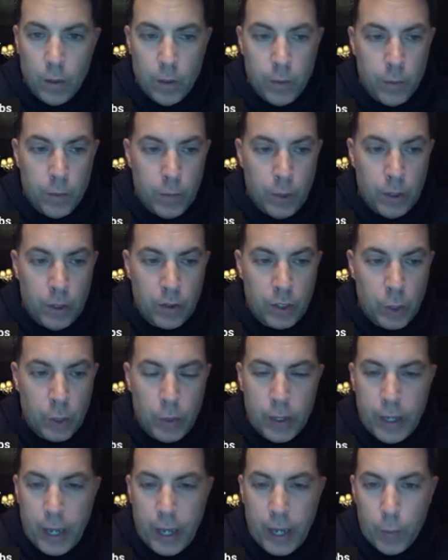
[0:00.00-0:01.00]
You can see we
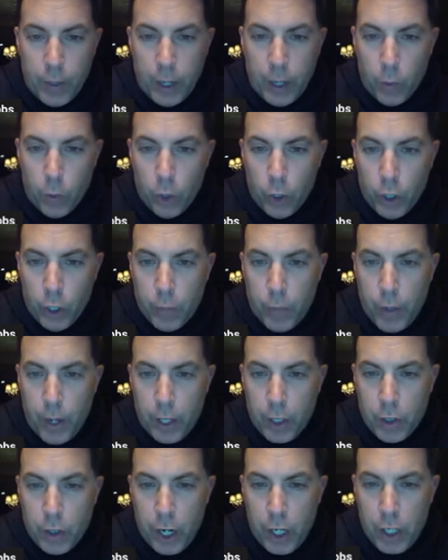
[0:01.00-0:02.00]
get we get real good
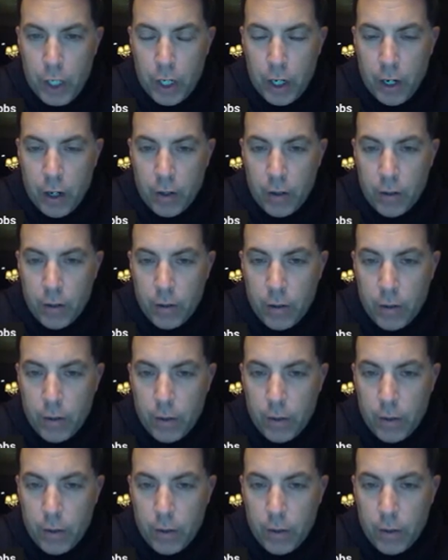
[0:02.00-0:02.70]
penetration here.